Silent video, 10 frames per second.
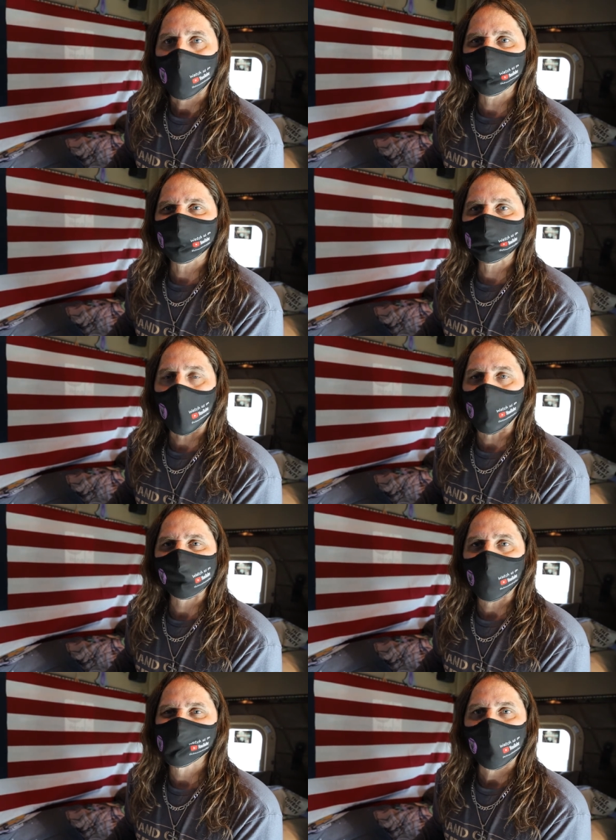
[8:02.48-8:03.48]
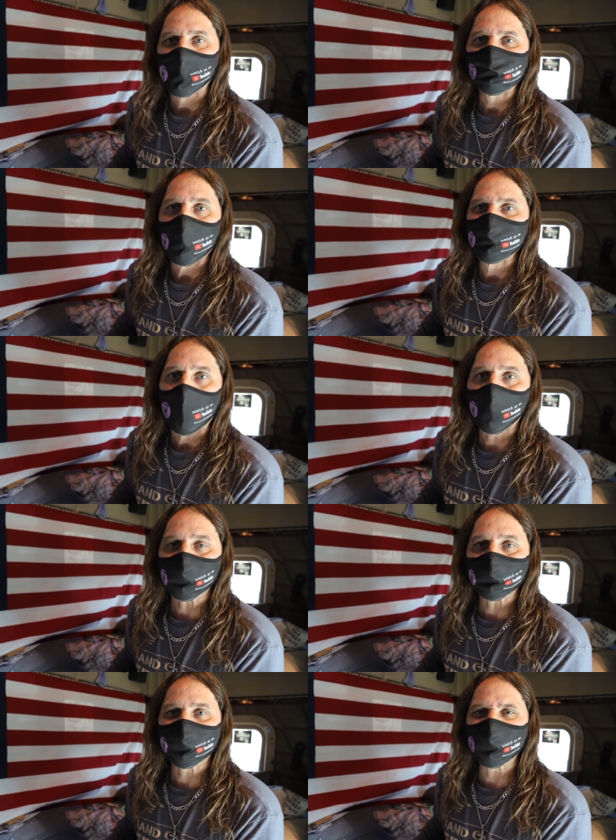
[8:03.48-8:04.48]
Um, of
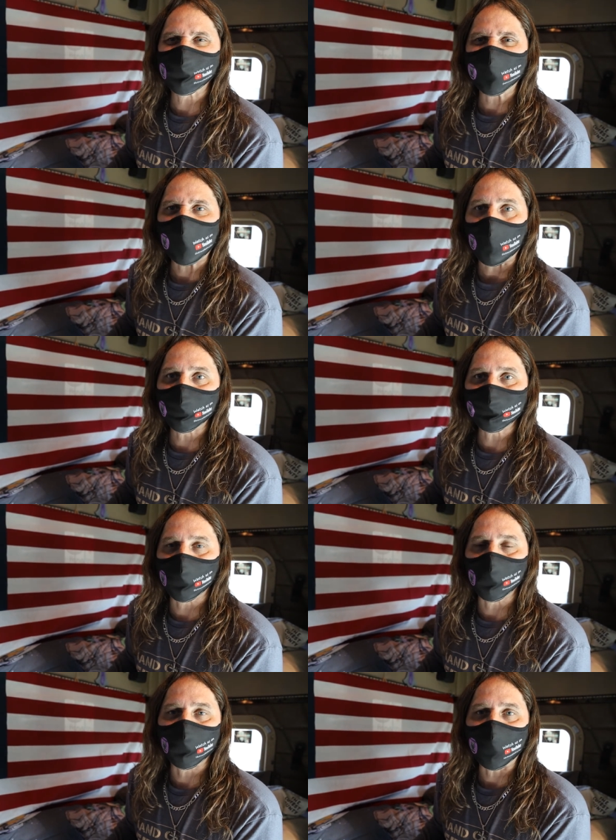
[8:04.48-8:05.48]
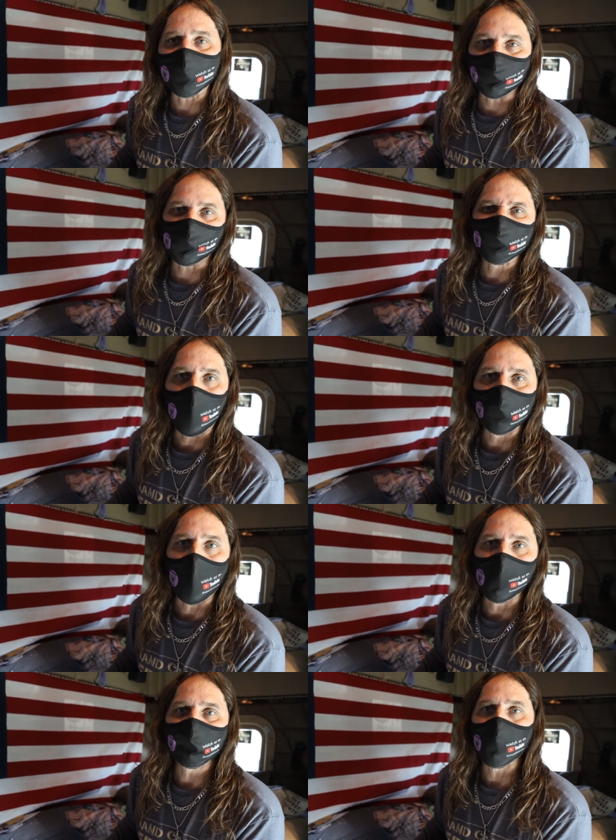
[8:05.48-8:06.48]
course I'm simulating it ticks a little bit faster
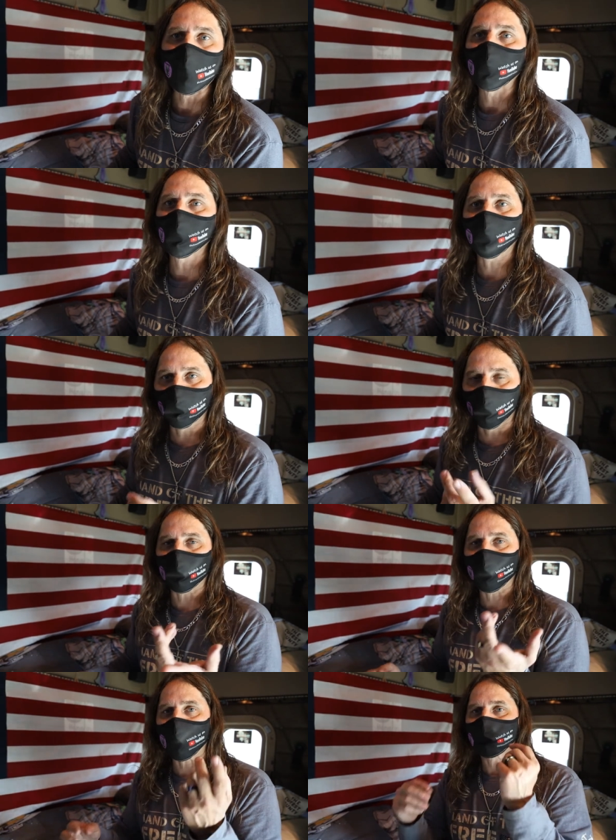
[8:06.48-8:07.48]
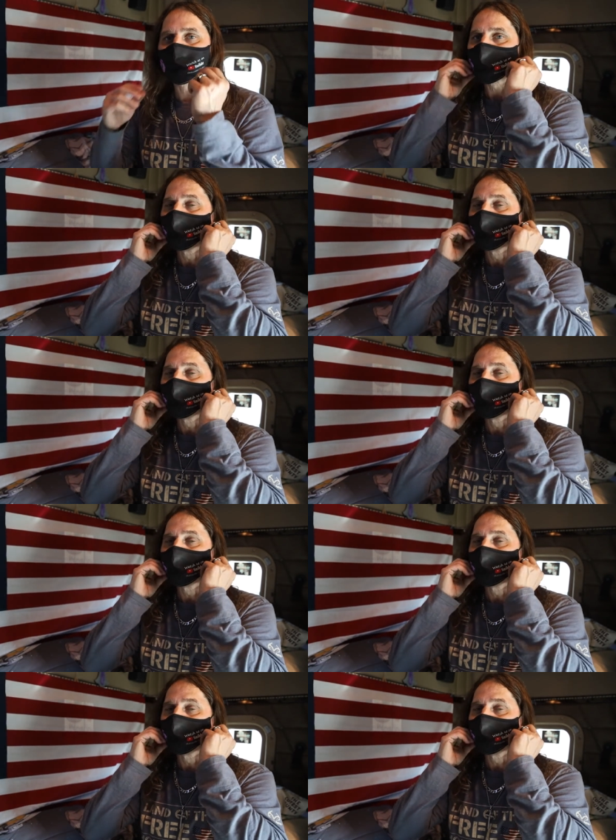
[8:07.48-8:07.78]
than what I normally have,